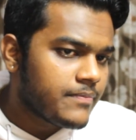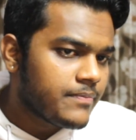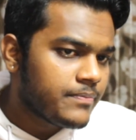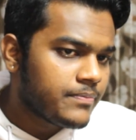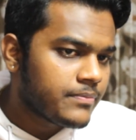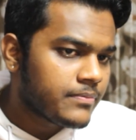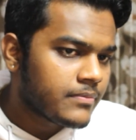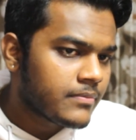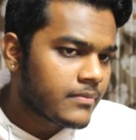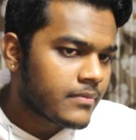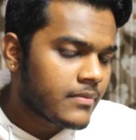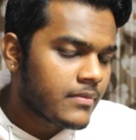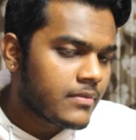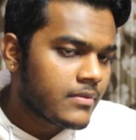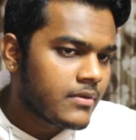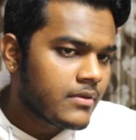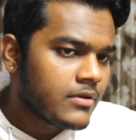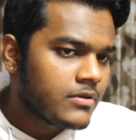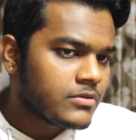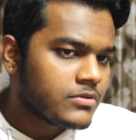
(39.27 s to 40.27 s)
So,
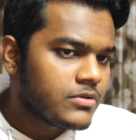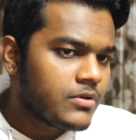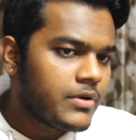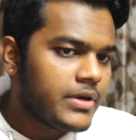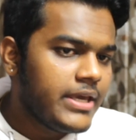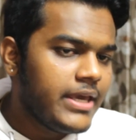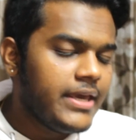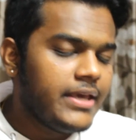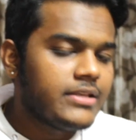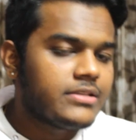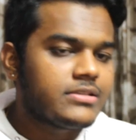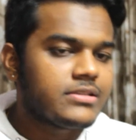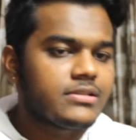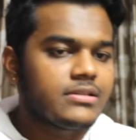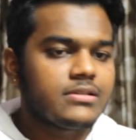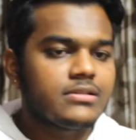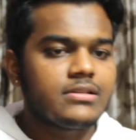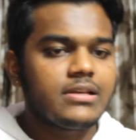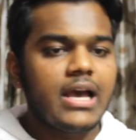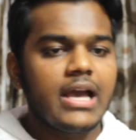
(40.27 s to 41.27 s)
he is
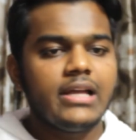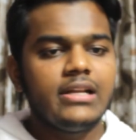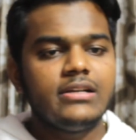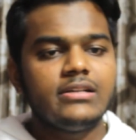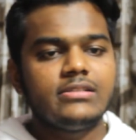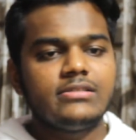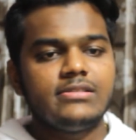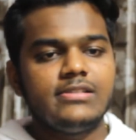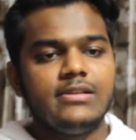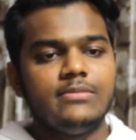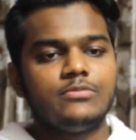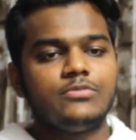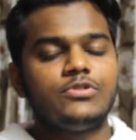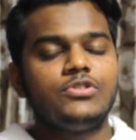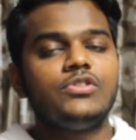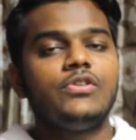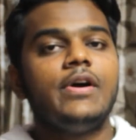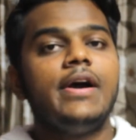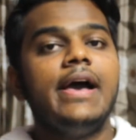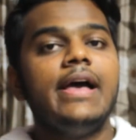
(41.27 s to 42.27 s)
silent, it seems.
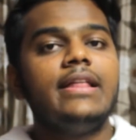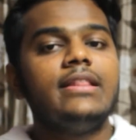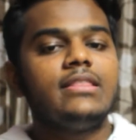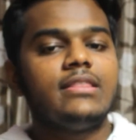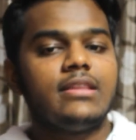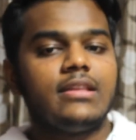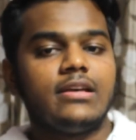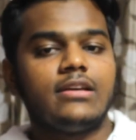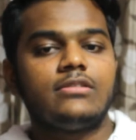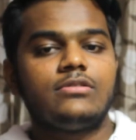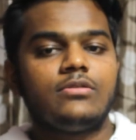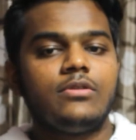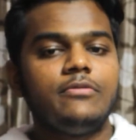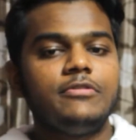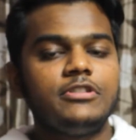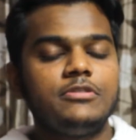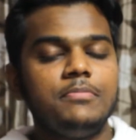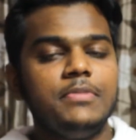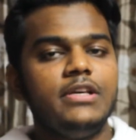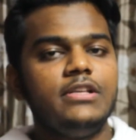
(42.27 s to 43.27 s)
Su Ende. So,
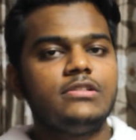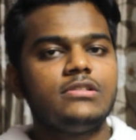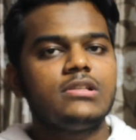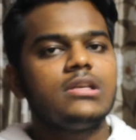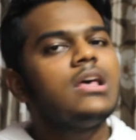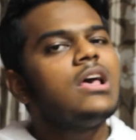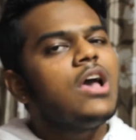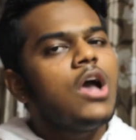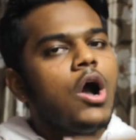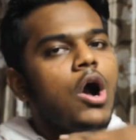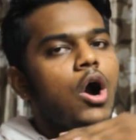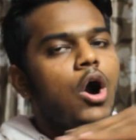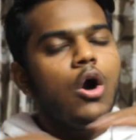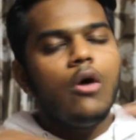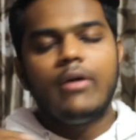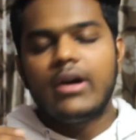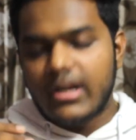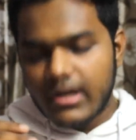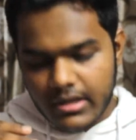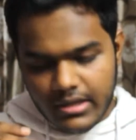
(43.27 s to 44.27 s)
which means
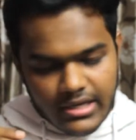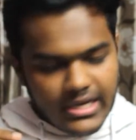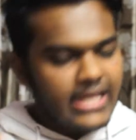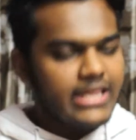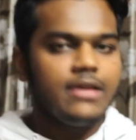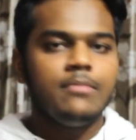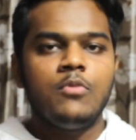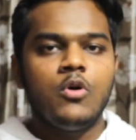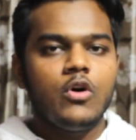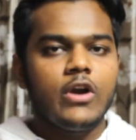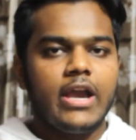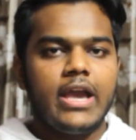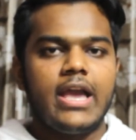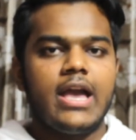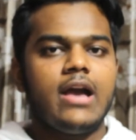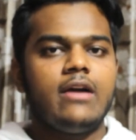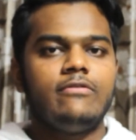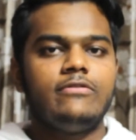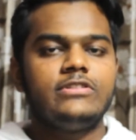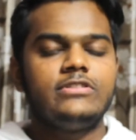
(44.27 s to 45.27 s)
over. Khatam ho
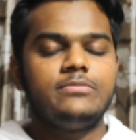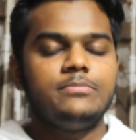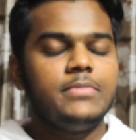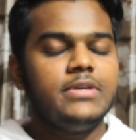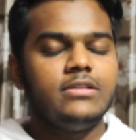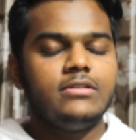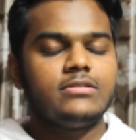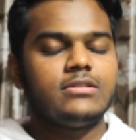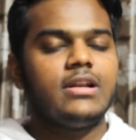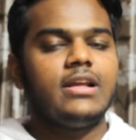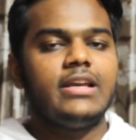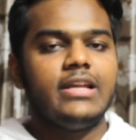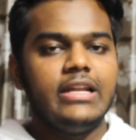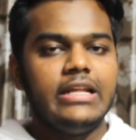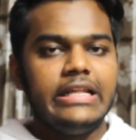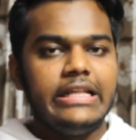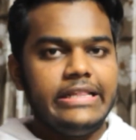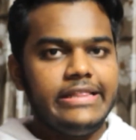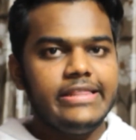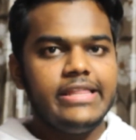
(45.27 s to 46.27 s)
gaya. Which means like in
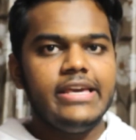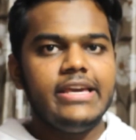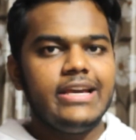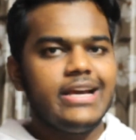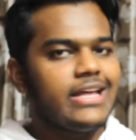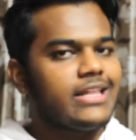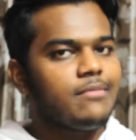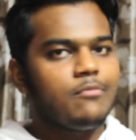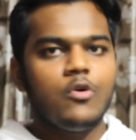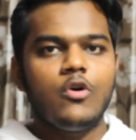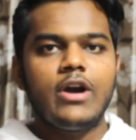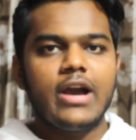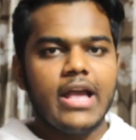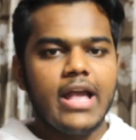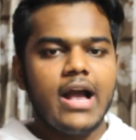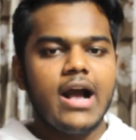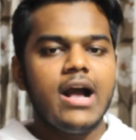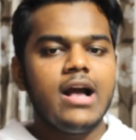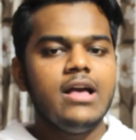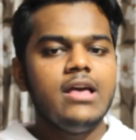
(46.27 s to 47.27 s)
Hindi, khatam ho
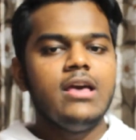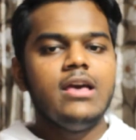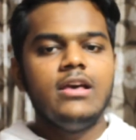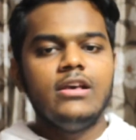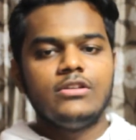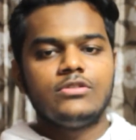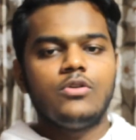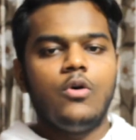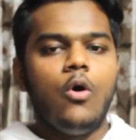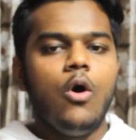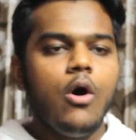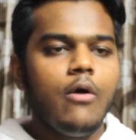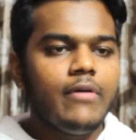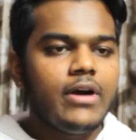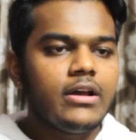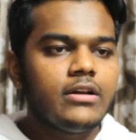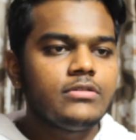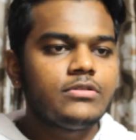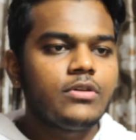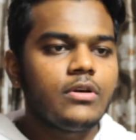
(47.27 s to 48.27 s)
gaya. So,
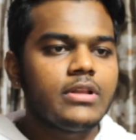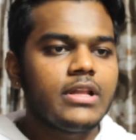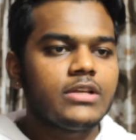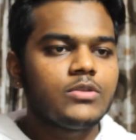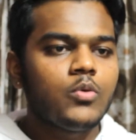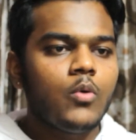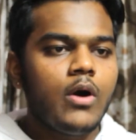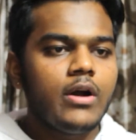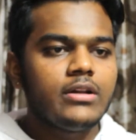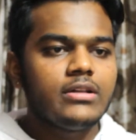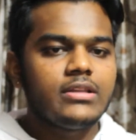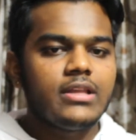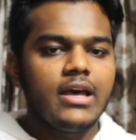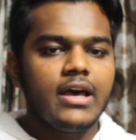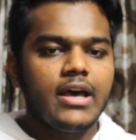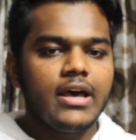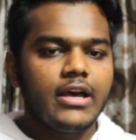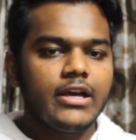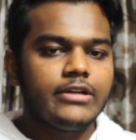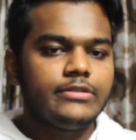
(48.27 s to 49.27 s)
over. So, that's what
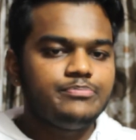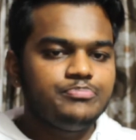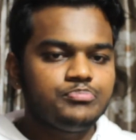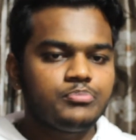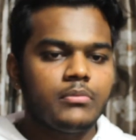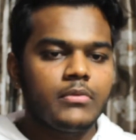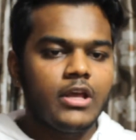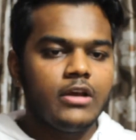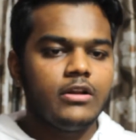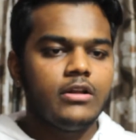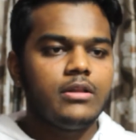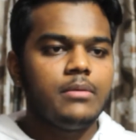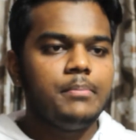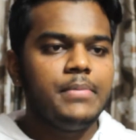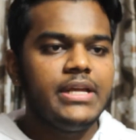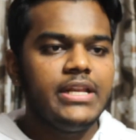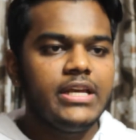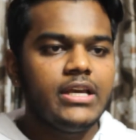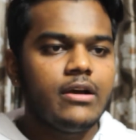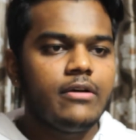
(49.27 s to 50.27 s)
the, you know, the
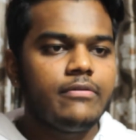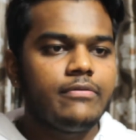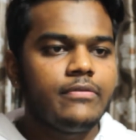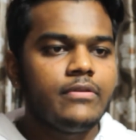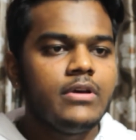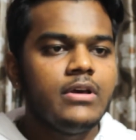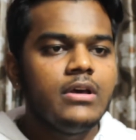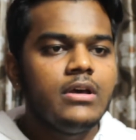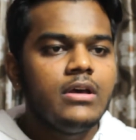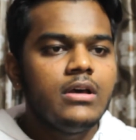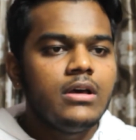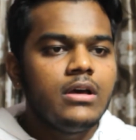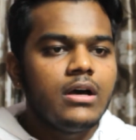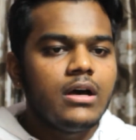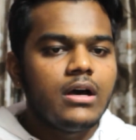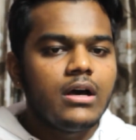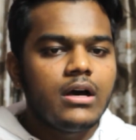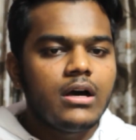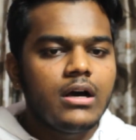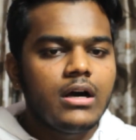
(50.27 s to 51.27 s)
meaning of,
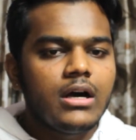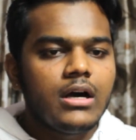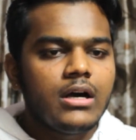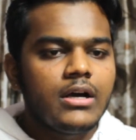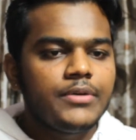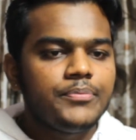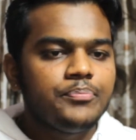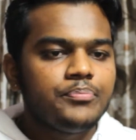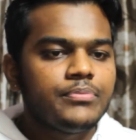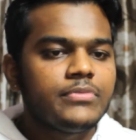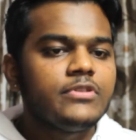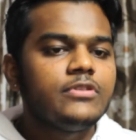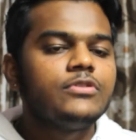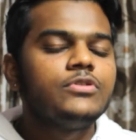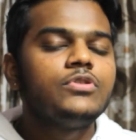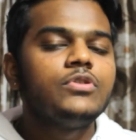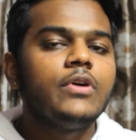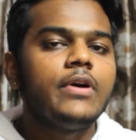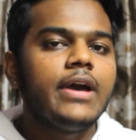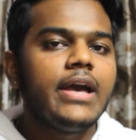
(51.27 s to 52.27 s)

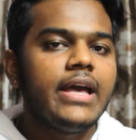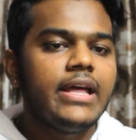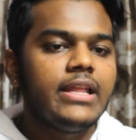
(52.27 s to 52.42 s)
So